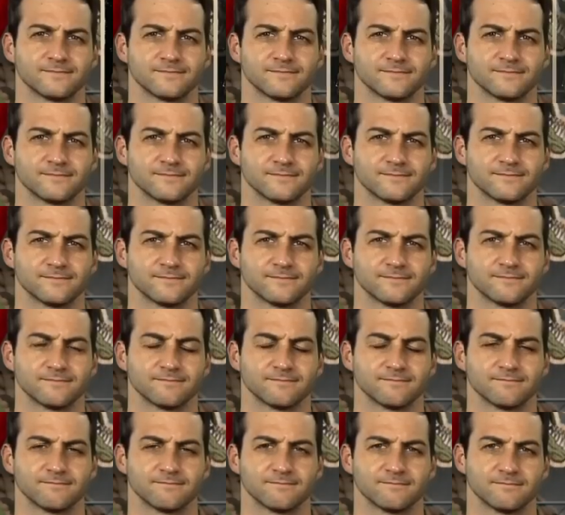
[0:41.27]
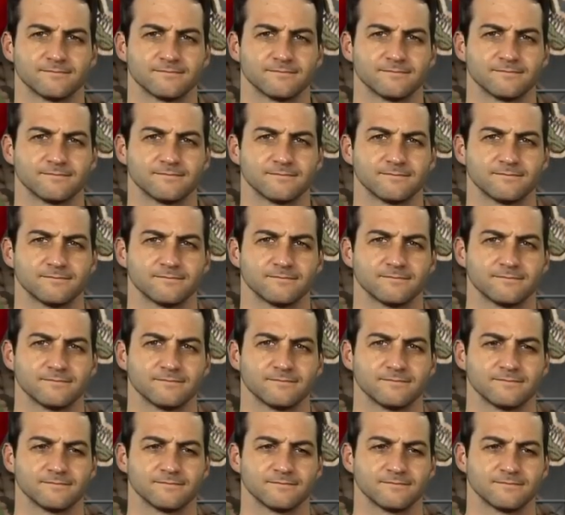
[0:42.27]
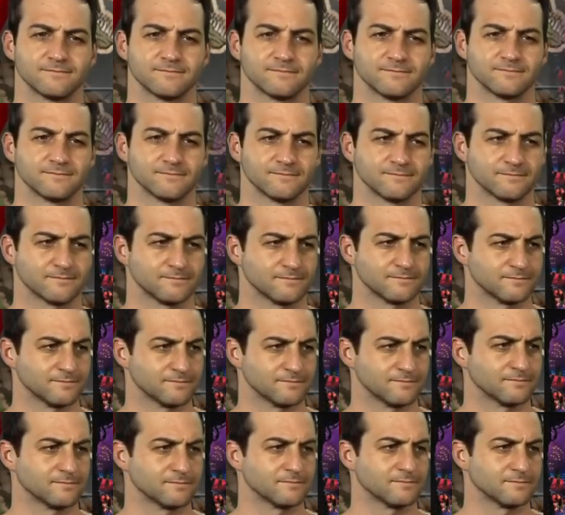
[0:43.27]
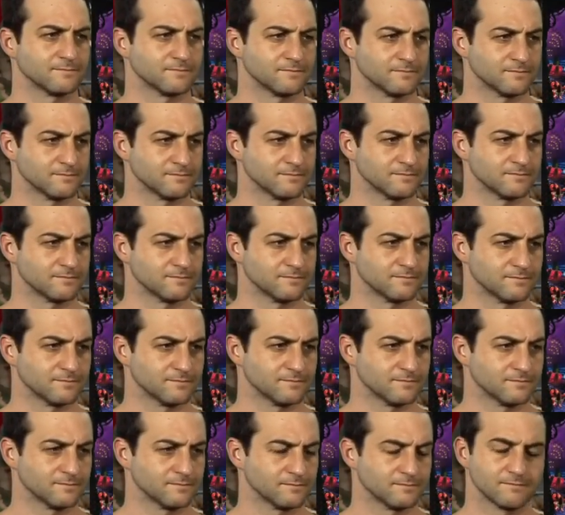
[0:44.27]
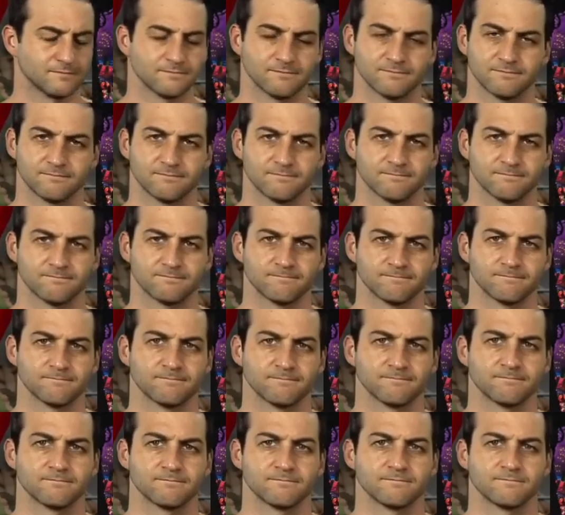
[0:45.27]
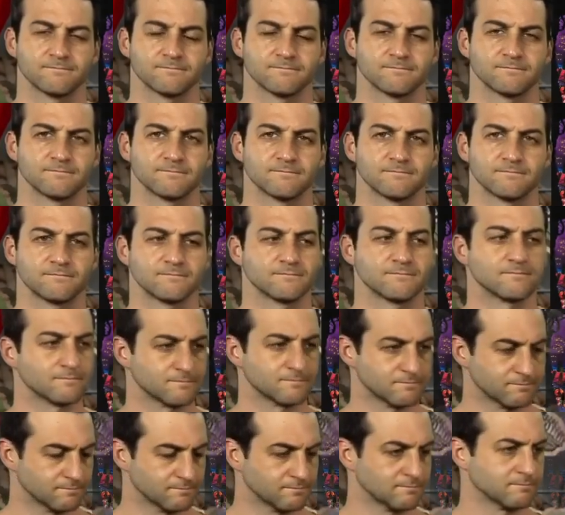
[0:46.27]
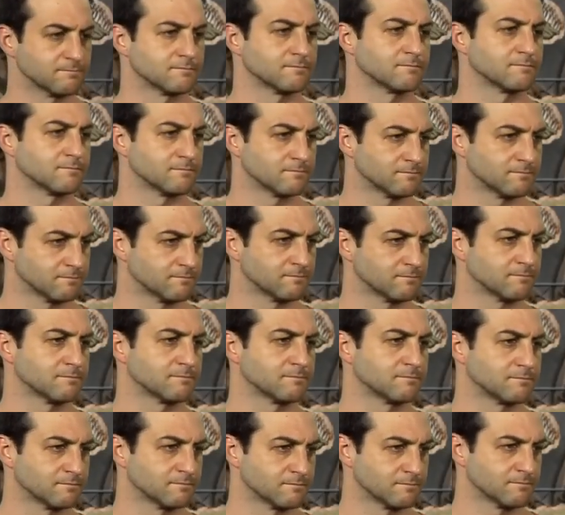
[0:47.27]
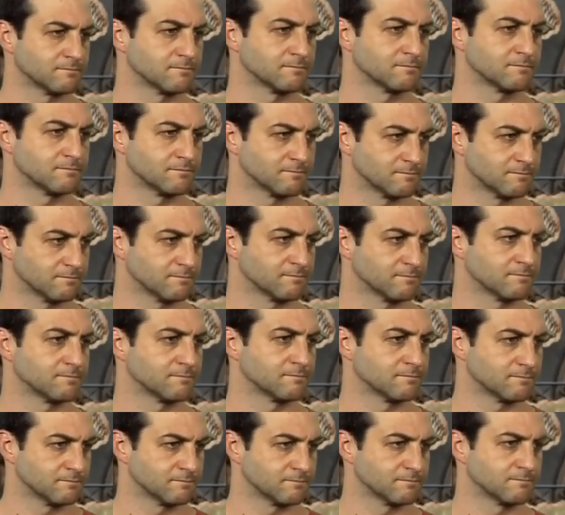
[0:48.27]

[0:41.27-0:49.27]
[no speech]